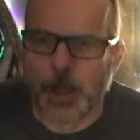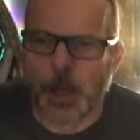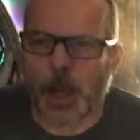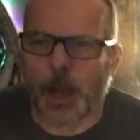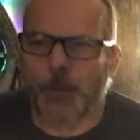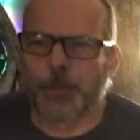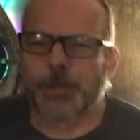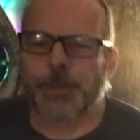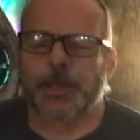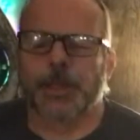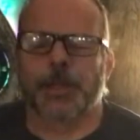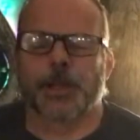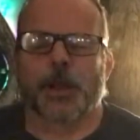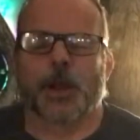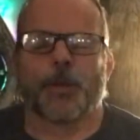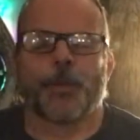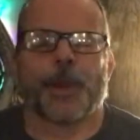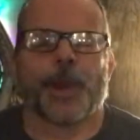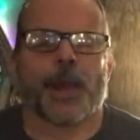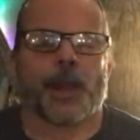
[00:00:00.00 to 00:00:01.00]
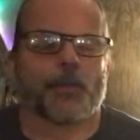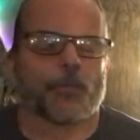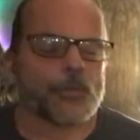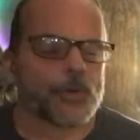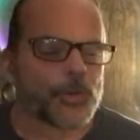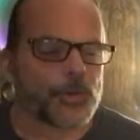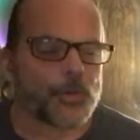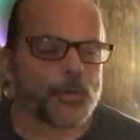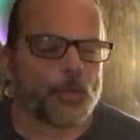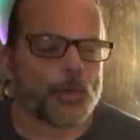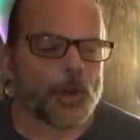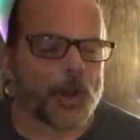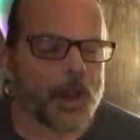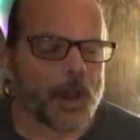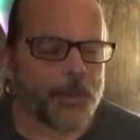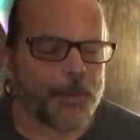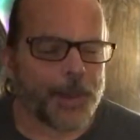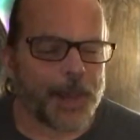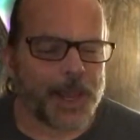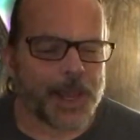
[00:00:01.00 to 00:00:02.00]
I'm just going to come at with where
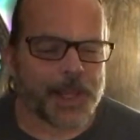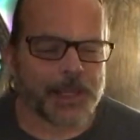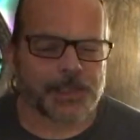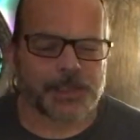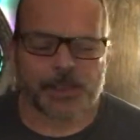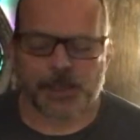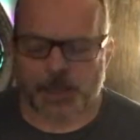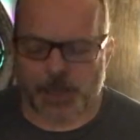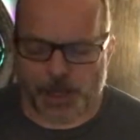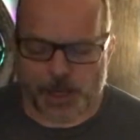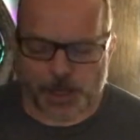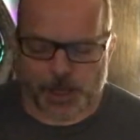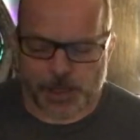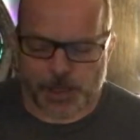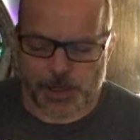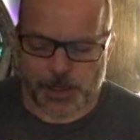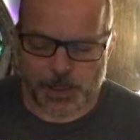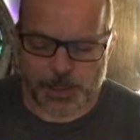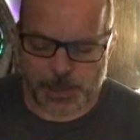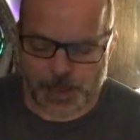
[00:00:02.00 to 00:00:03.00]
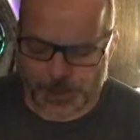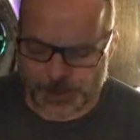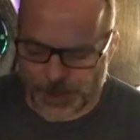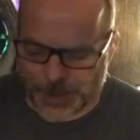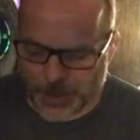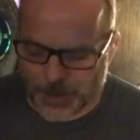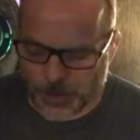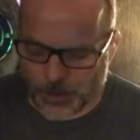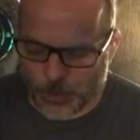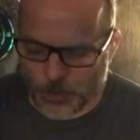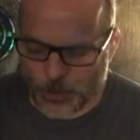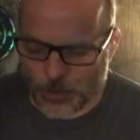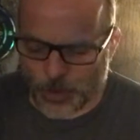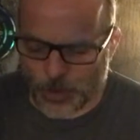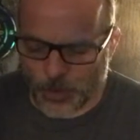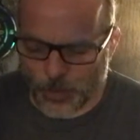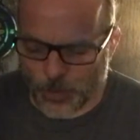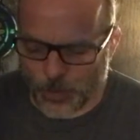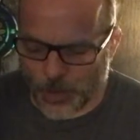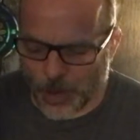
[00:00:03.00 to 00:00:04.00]
I'm at today because I think
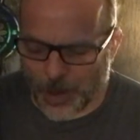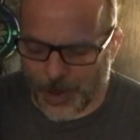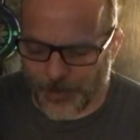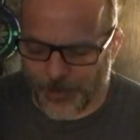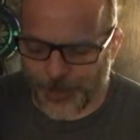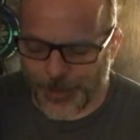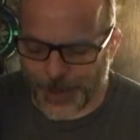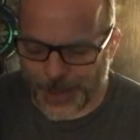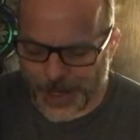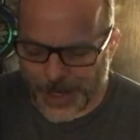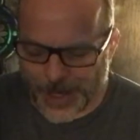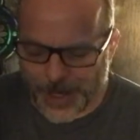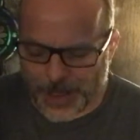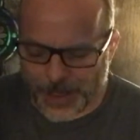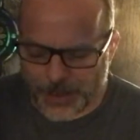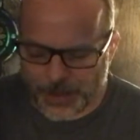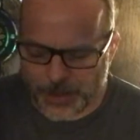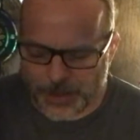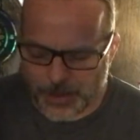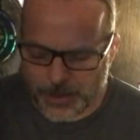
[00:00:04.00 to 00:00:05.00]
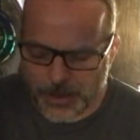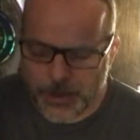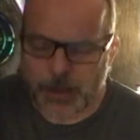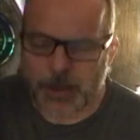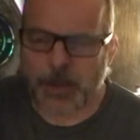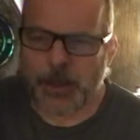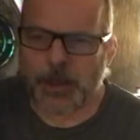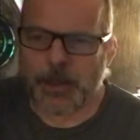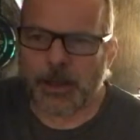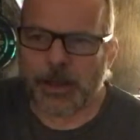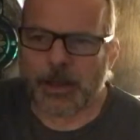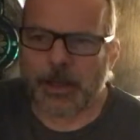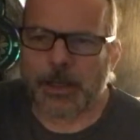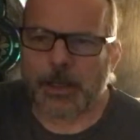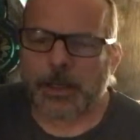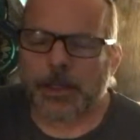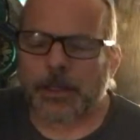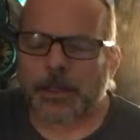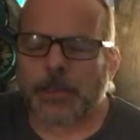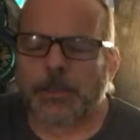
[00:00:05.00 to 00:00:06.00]
where I've been at
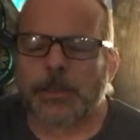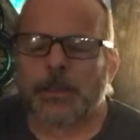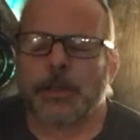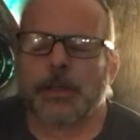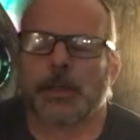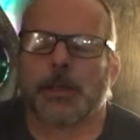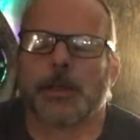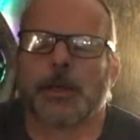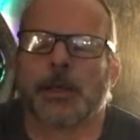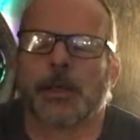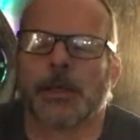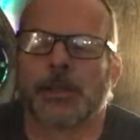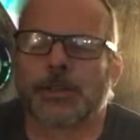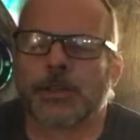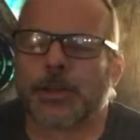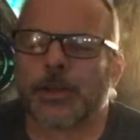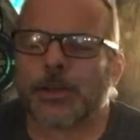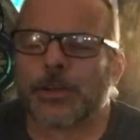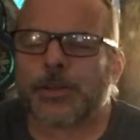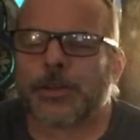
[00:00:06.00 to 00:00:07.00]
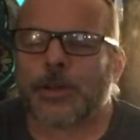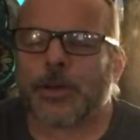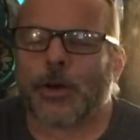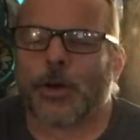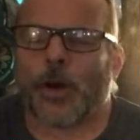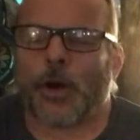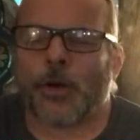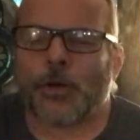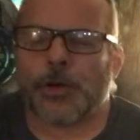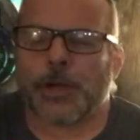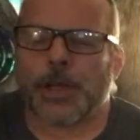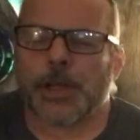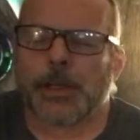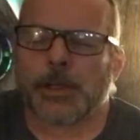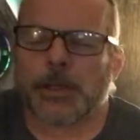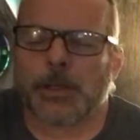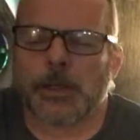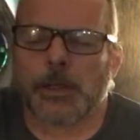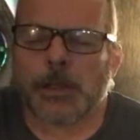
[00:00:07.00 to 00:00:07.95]
is it's good to own it,